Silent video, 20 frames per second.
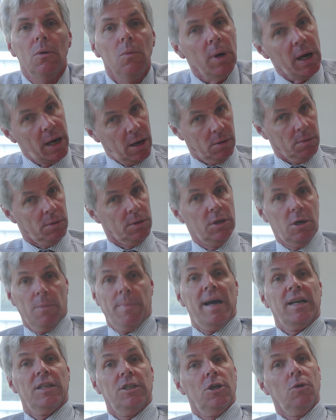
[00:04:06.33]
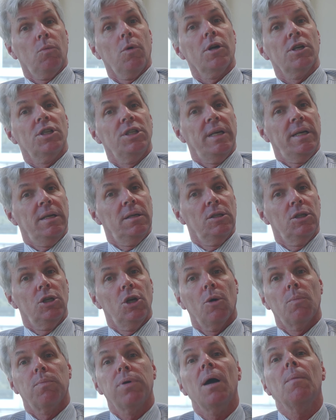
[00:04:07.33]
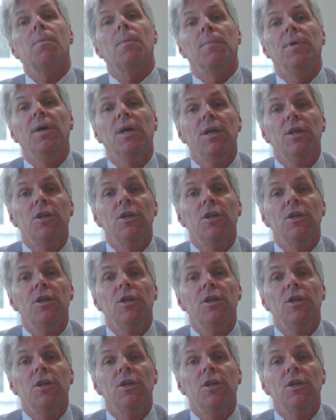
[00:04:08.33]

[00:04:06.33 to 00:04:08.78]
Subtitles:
Well, you can go back to your worksheet, no problem.